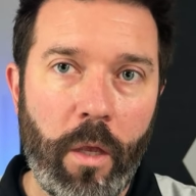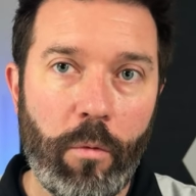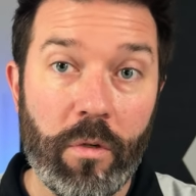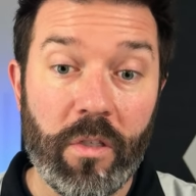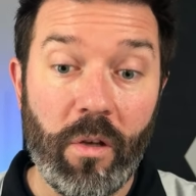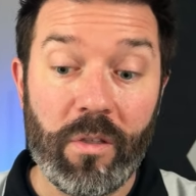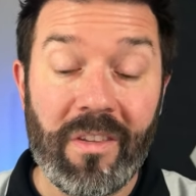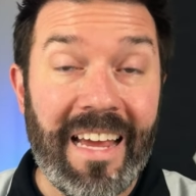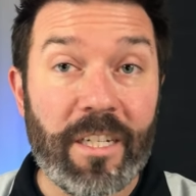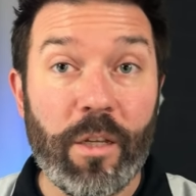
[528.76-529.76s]
results.
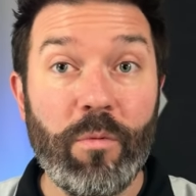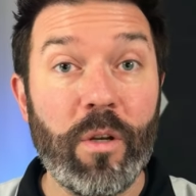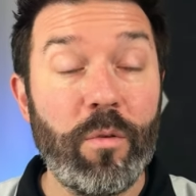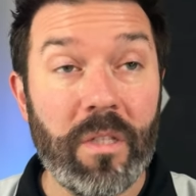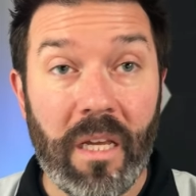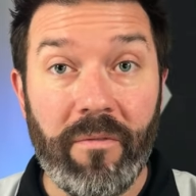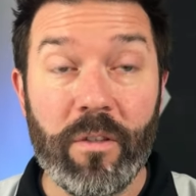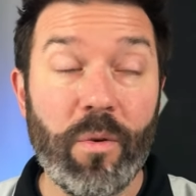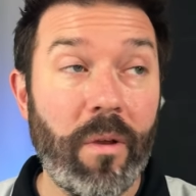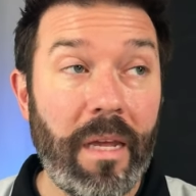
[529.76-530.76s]
They actually reduced
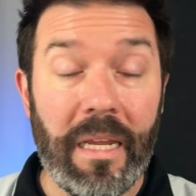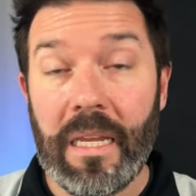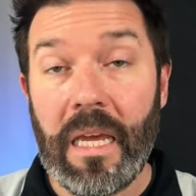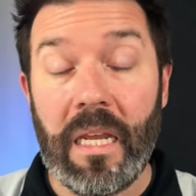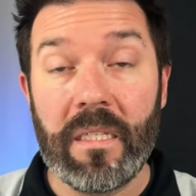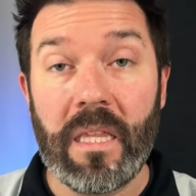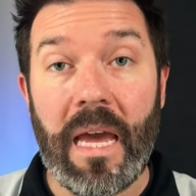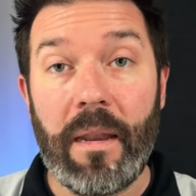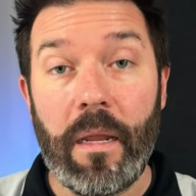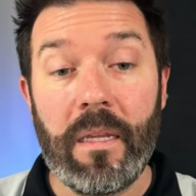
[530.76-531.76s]
inventory. I didn't get into
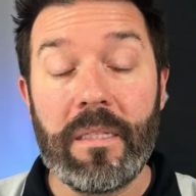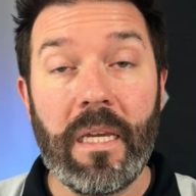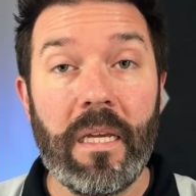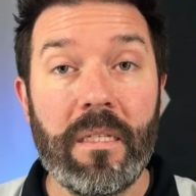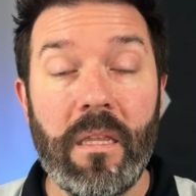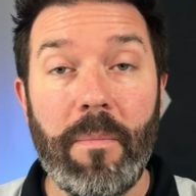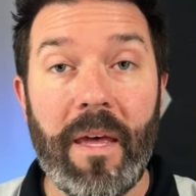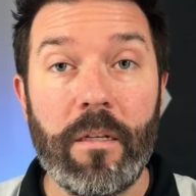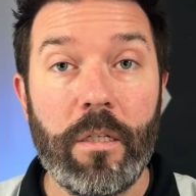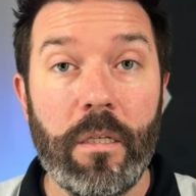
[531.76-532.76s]
that. I didn't dig into the
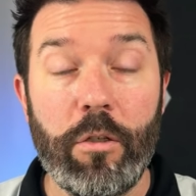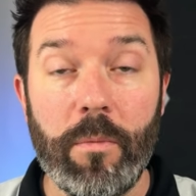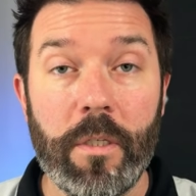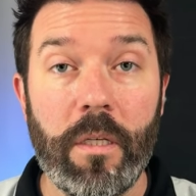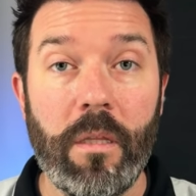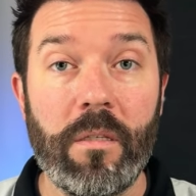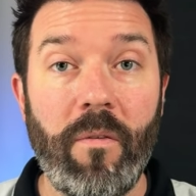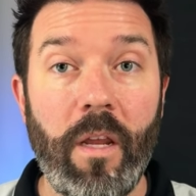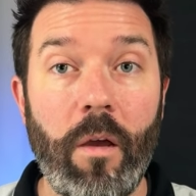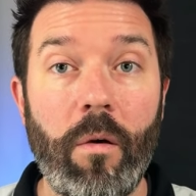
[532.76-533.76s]
balance sheet too much in this
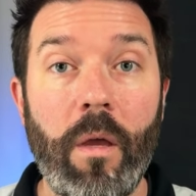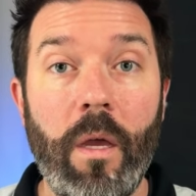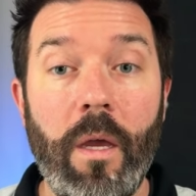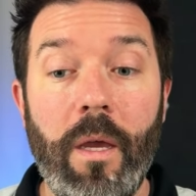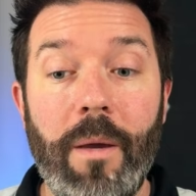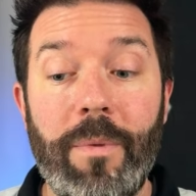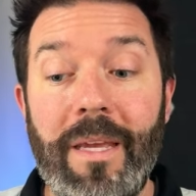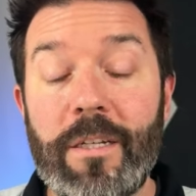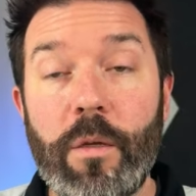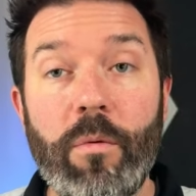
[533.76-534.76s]
video but they
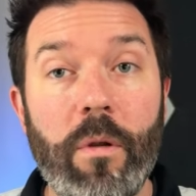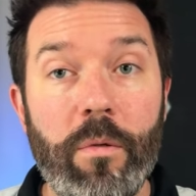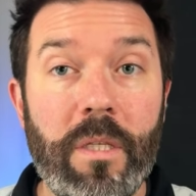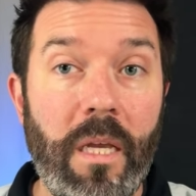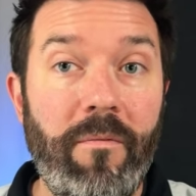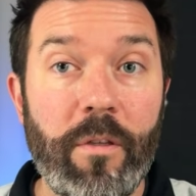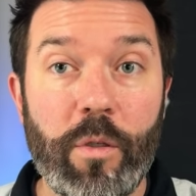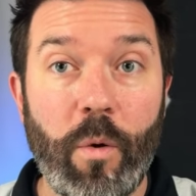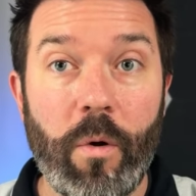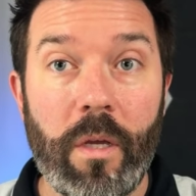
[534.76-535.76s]
actually reduced
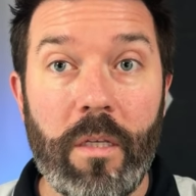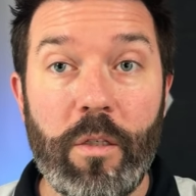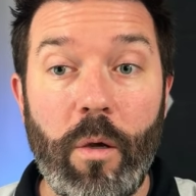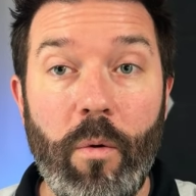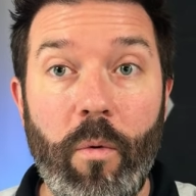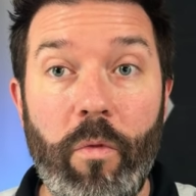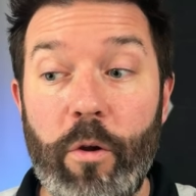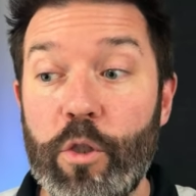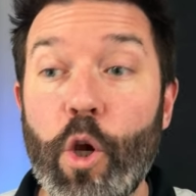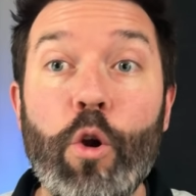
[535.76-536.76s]
inventory so their
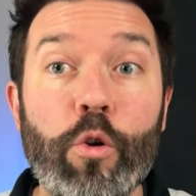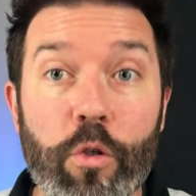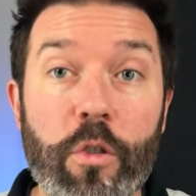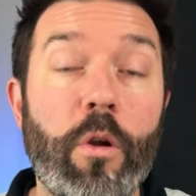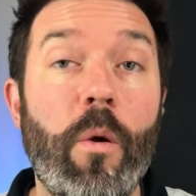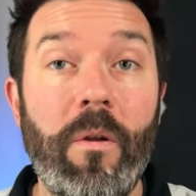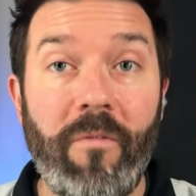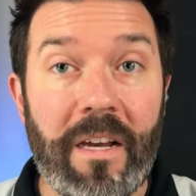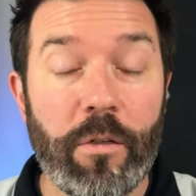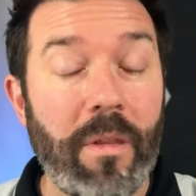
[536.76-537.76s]
turns are going
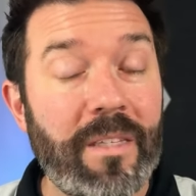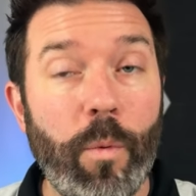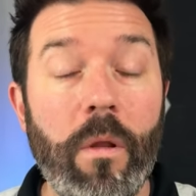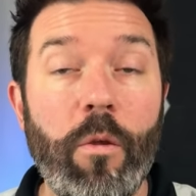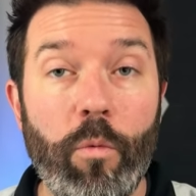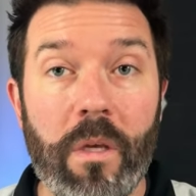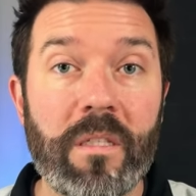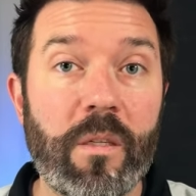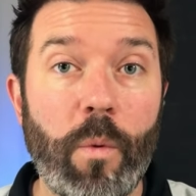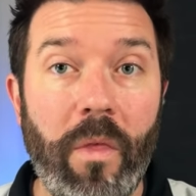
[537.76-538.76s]
faster that's one of the
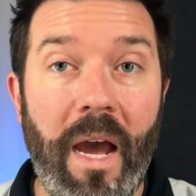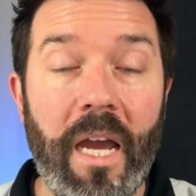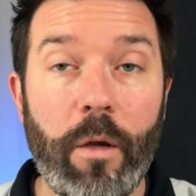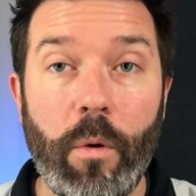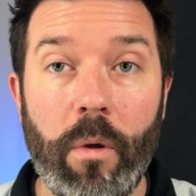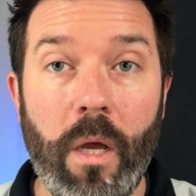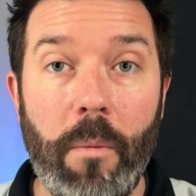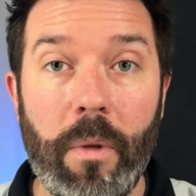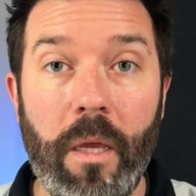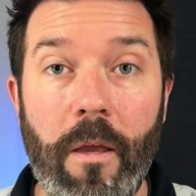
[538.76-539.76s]
risks with a high growing
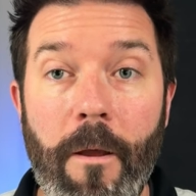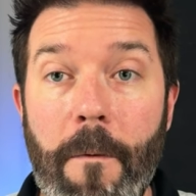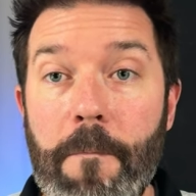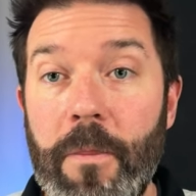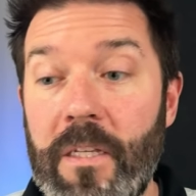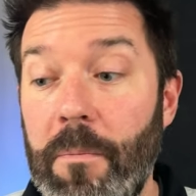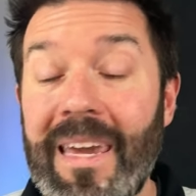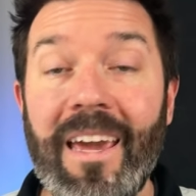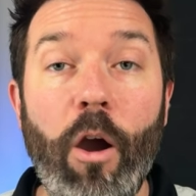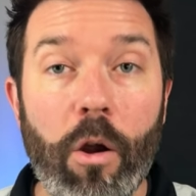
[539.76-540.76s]
company that's
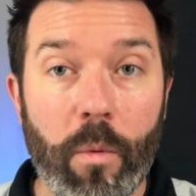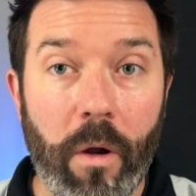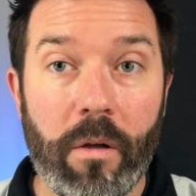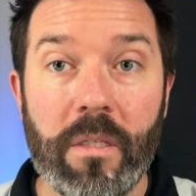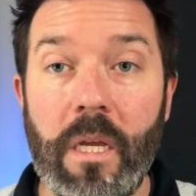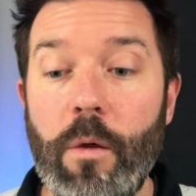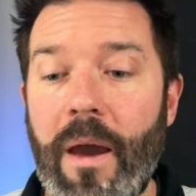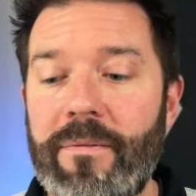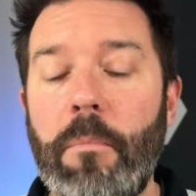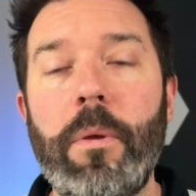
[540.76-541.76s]
making hardware is that you
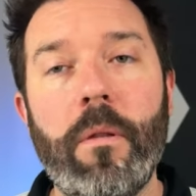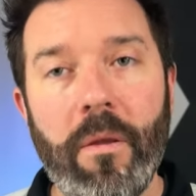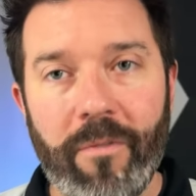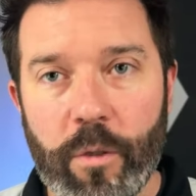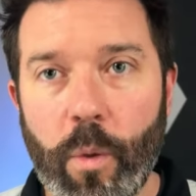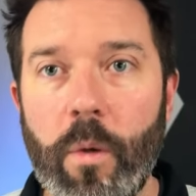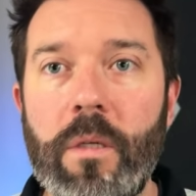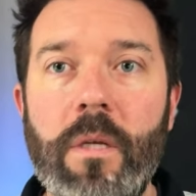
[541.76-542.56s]
have to build inventory